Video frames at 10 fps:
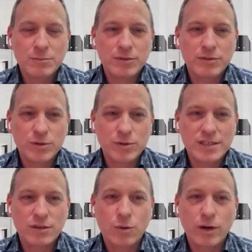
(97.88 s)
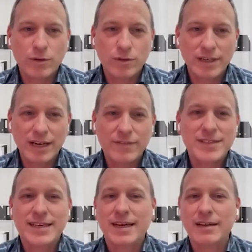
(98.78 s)
But of course, that's not quite good enough as
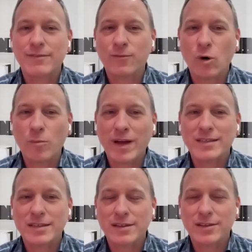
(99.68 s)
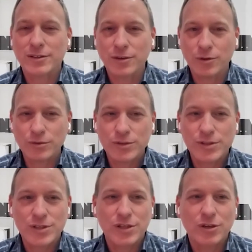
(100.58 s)
they can't format the
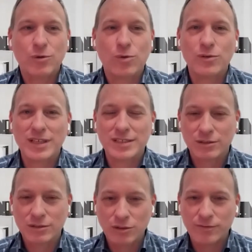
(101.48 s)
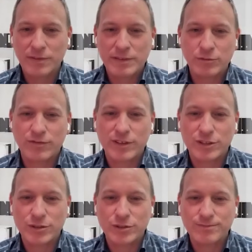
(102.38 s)
notes. The quote doesn't look very
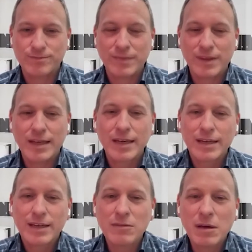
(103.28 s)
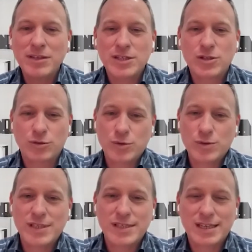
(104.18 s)
professional. Can you maybe just talk to
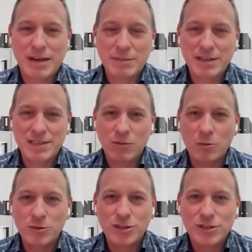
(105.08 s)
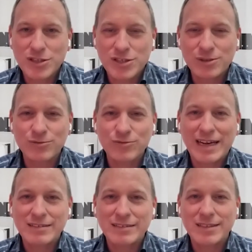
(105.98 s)
us, Kimeya, about some options
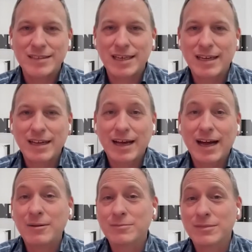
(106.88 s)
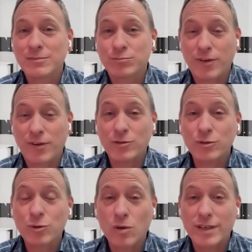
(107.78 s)
around providing
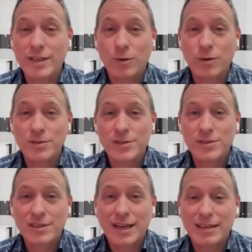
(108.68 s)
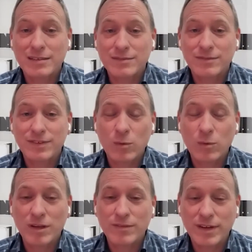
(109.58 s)
good quality quotes out of
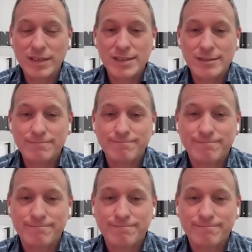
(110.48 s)
MYOB Advanced?